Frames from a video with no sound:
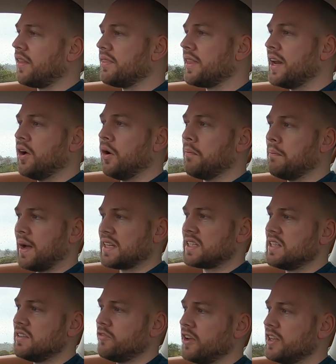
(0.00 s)
not
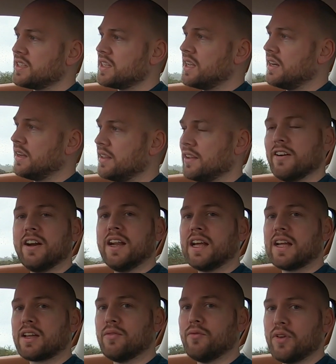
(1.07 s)
massive as in an
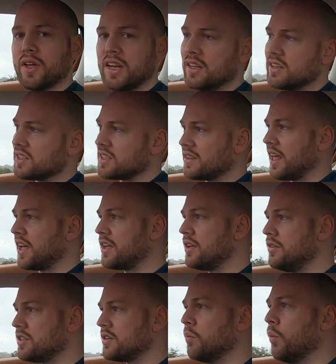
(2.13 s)
inconvenience, and they're
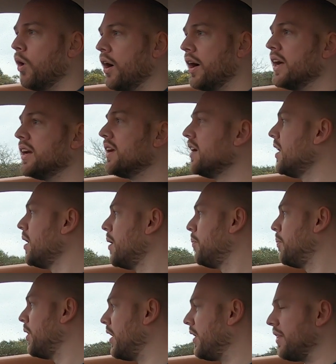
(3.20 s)
huge and wide,
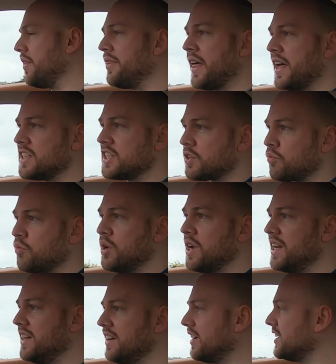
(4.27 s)
but they're just really
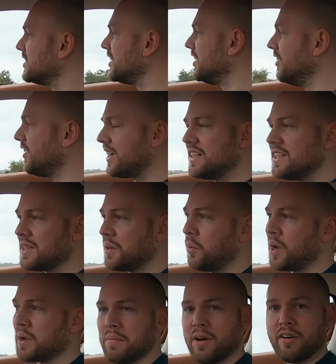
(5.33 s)
nice to look into the
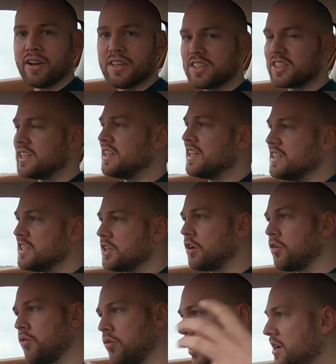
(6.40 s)
wing mirror and see these
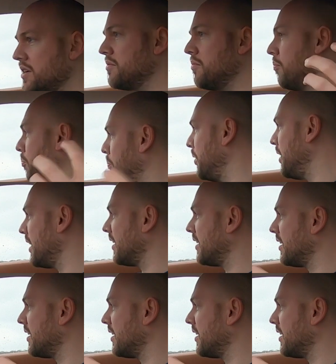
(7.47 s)
great big